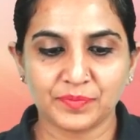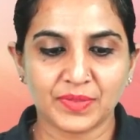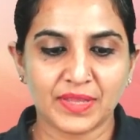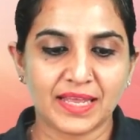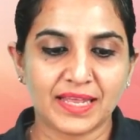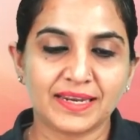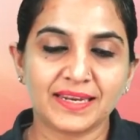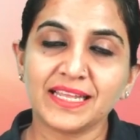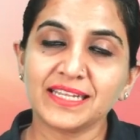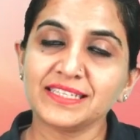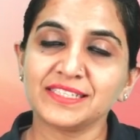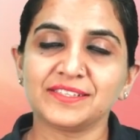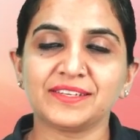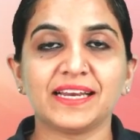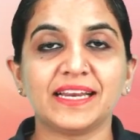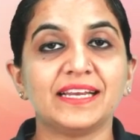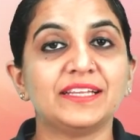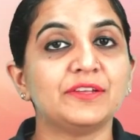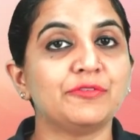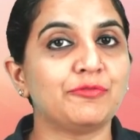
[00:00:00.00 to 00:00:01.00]
Let's
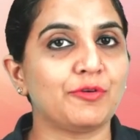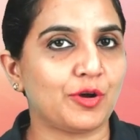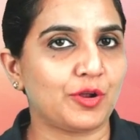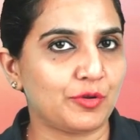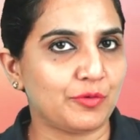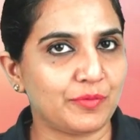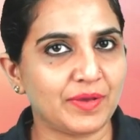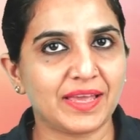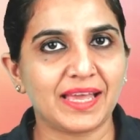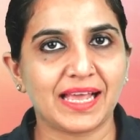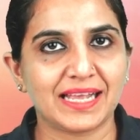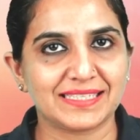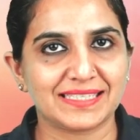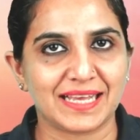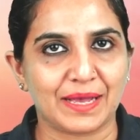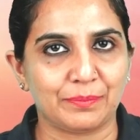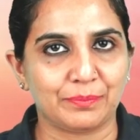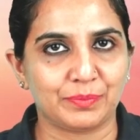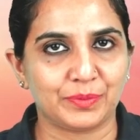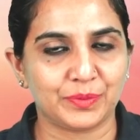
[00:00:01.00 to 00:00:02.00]
read the following
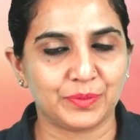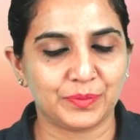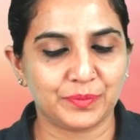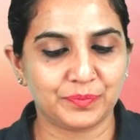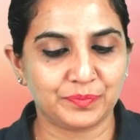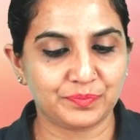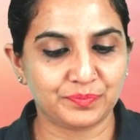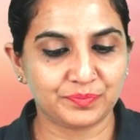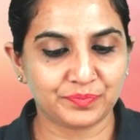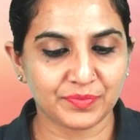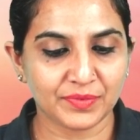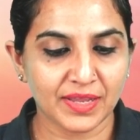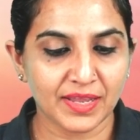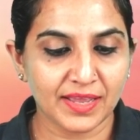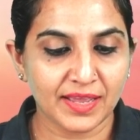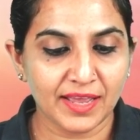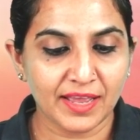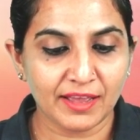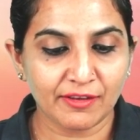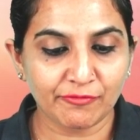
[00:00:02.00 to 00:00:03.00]
example.
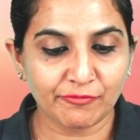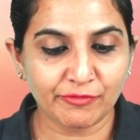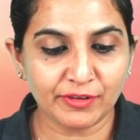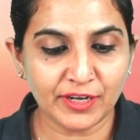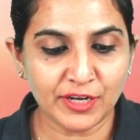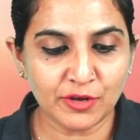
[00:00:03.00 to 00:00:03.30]
Will you